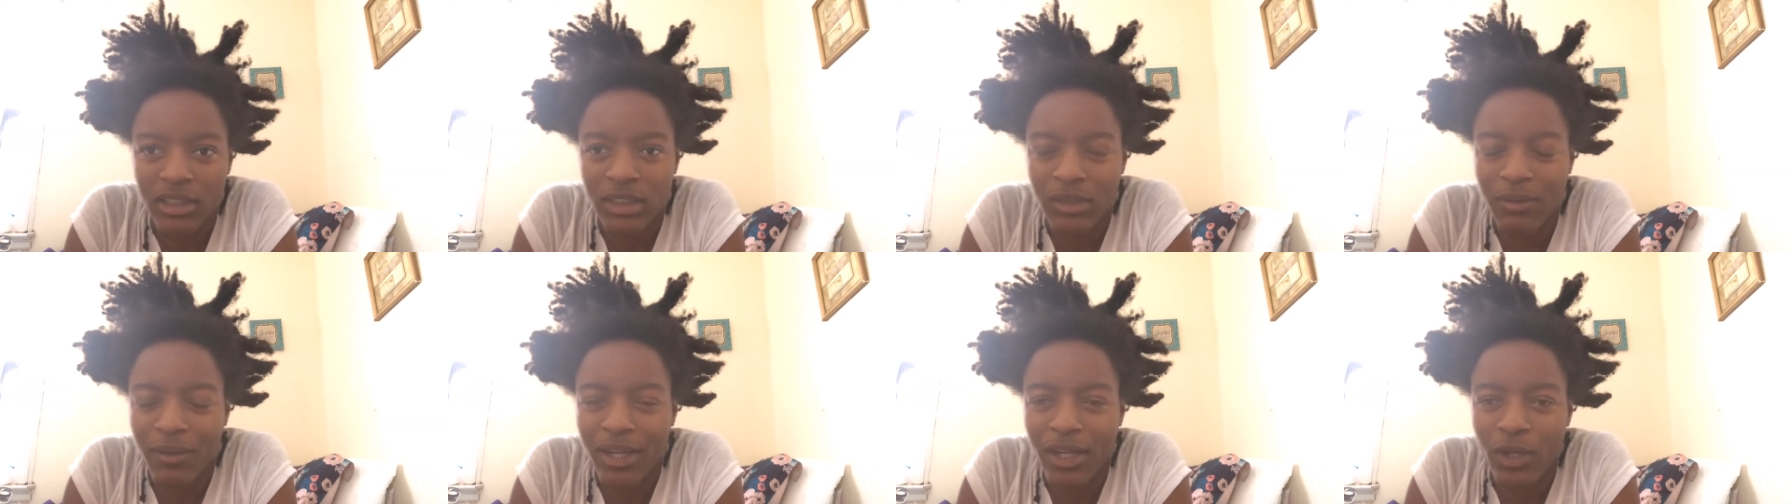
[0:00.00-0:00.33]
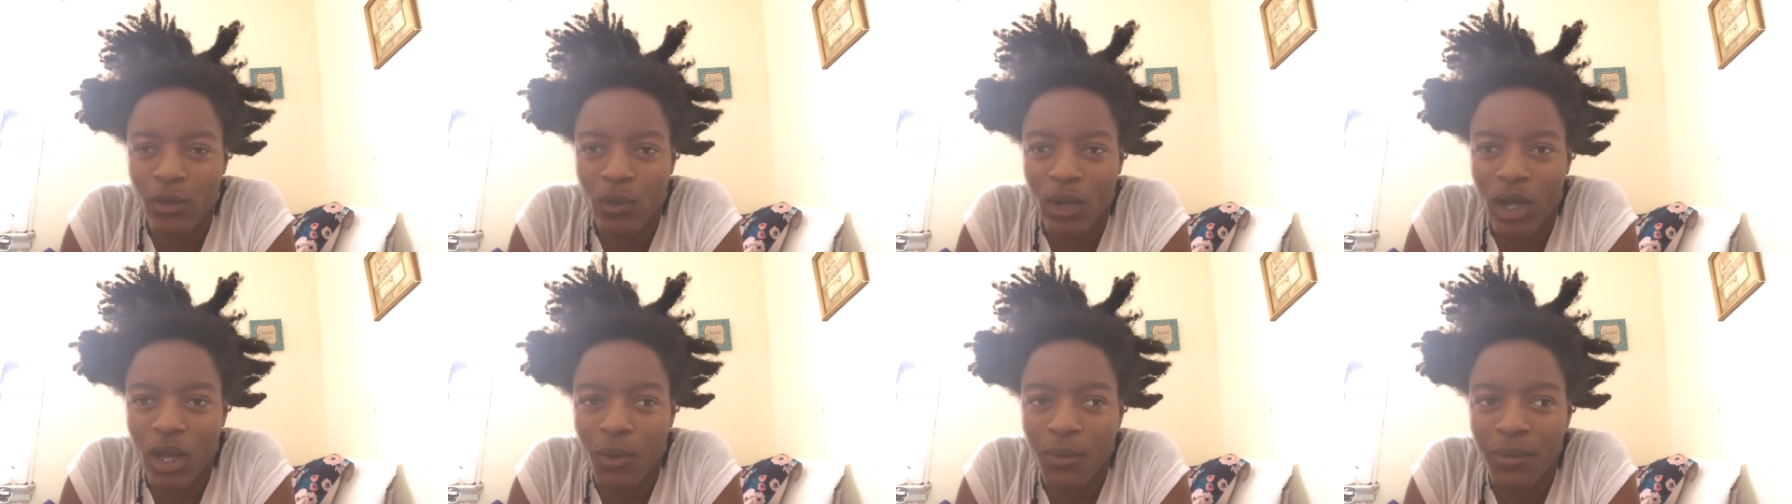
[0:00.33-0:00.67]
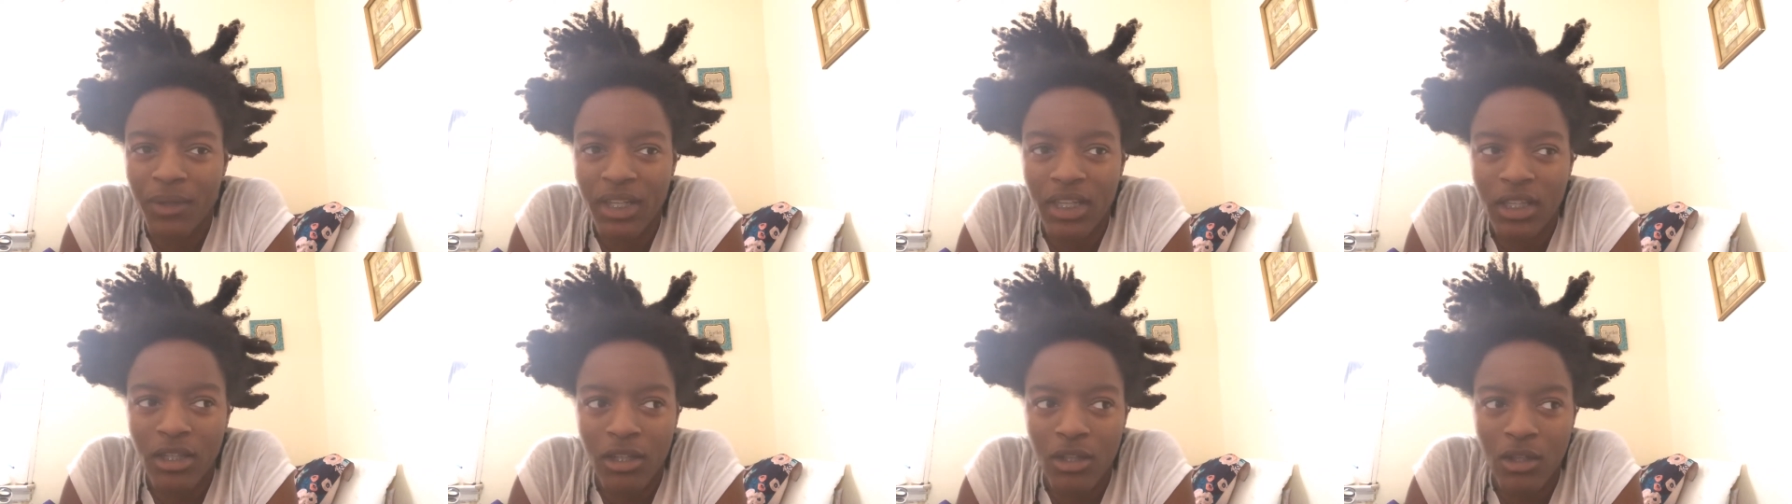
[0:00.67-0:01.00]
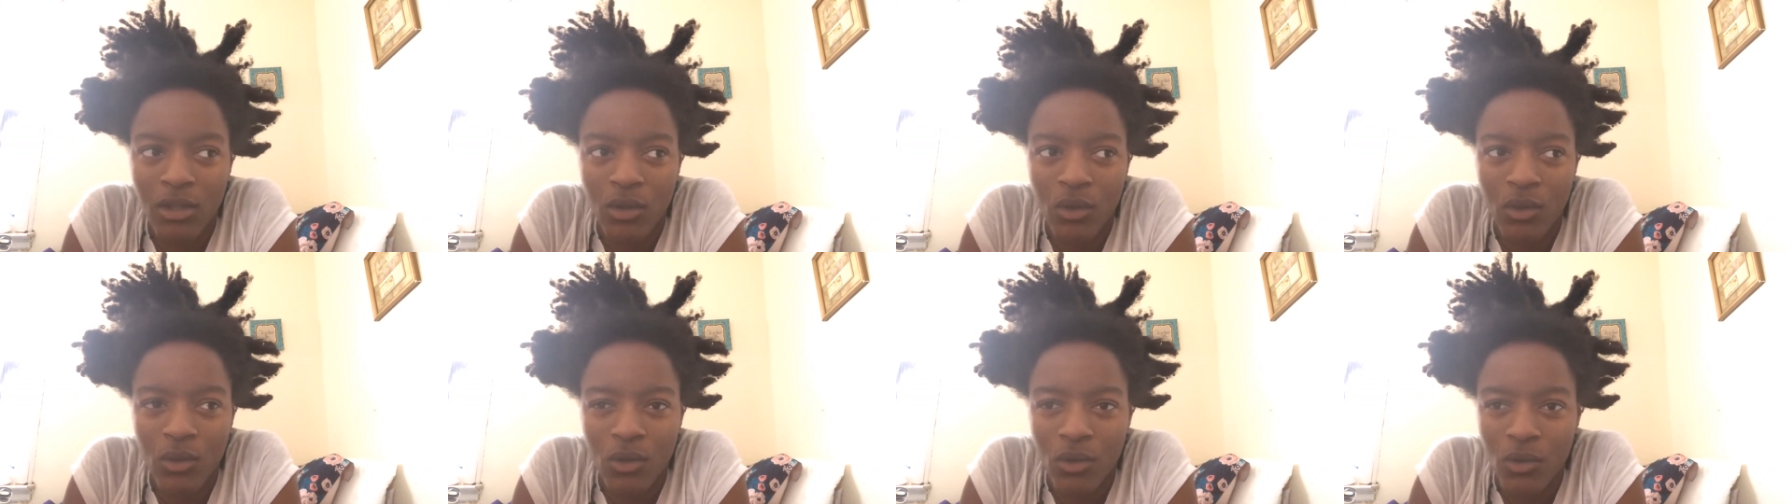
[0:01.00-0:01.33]
Somebody, why do we need to
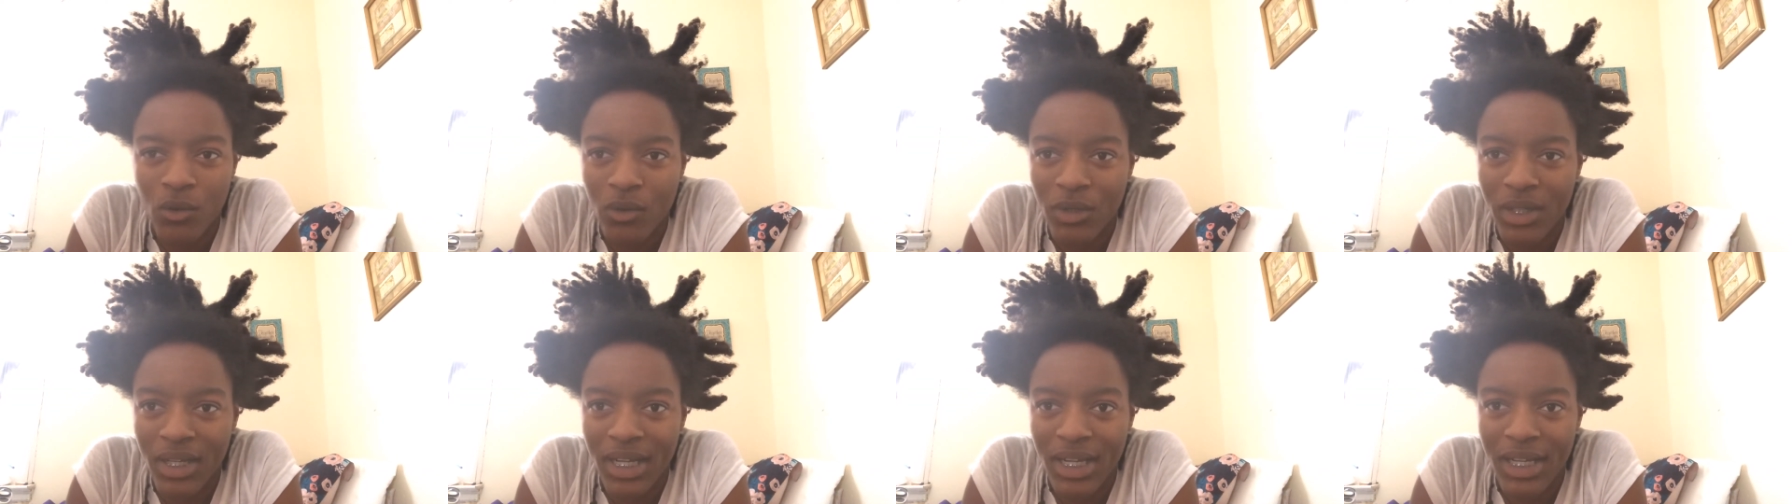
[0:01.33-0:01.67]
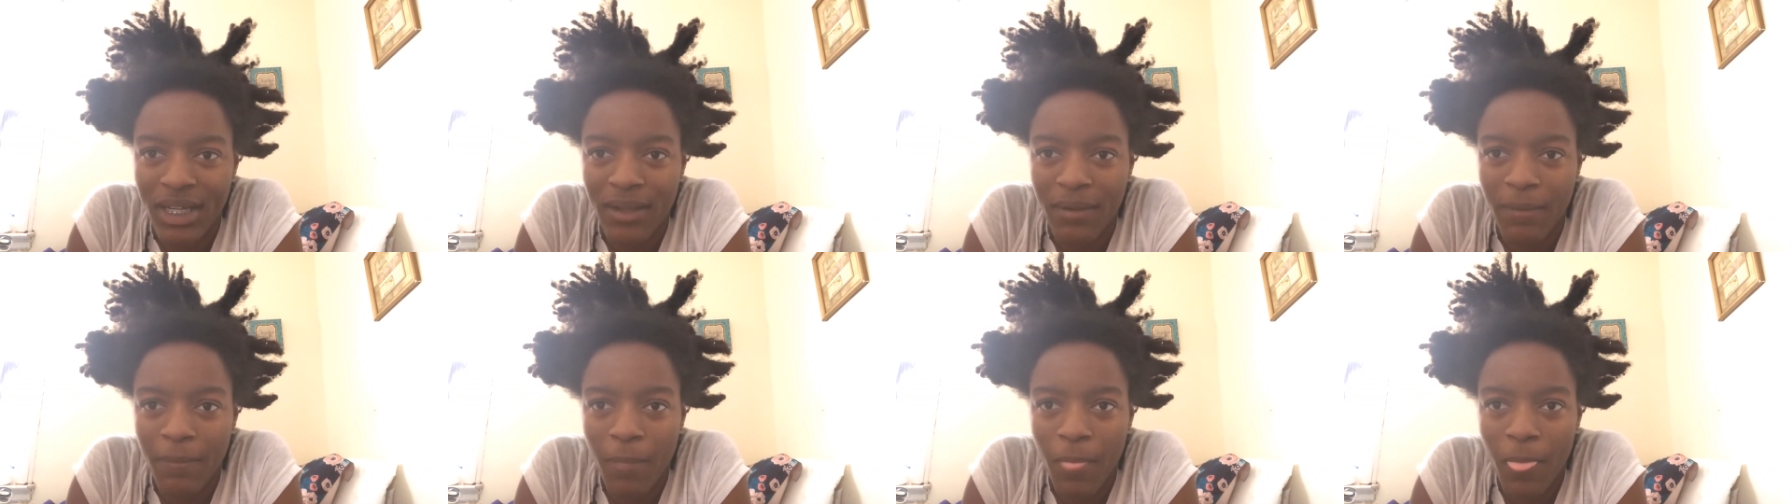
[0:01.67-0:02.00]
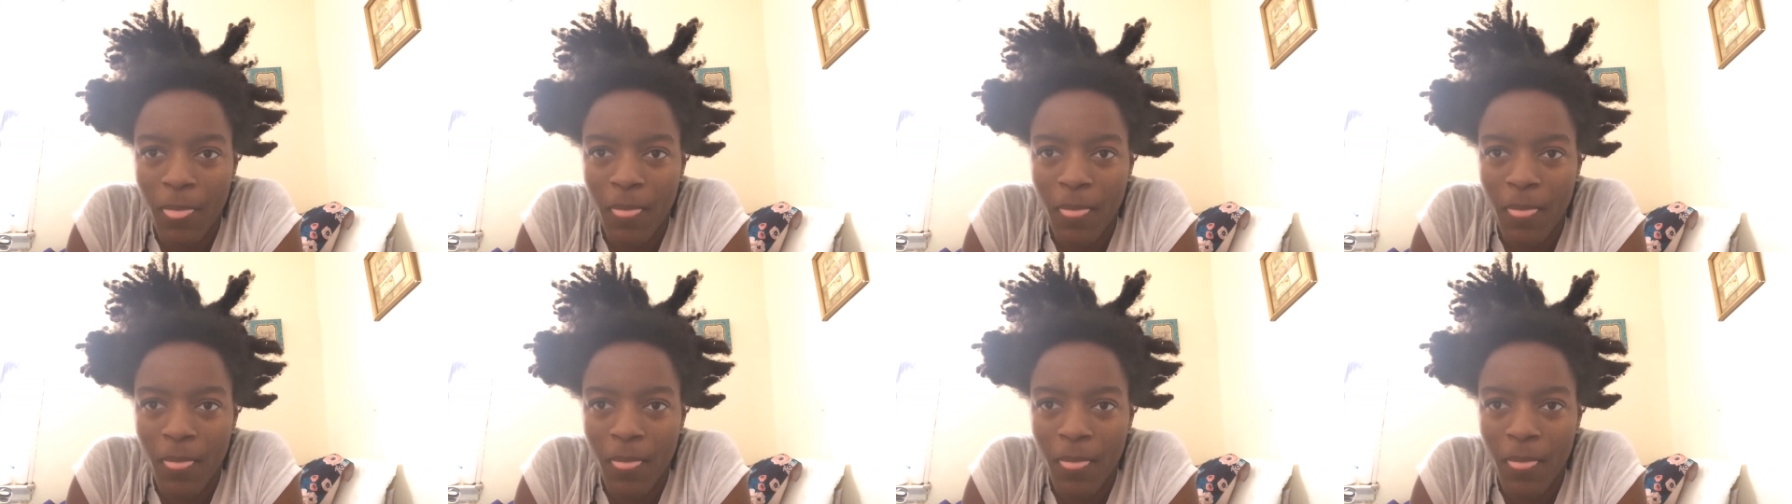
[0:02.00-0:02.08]
know that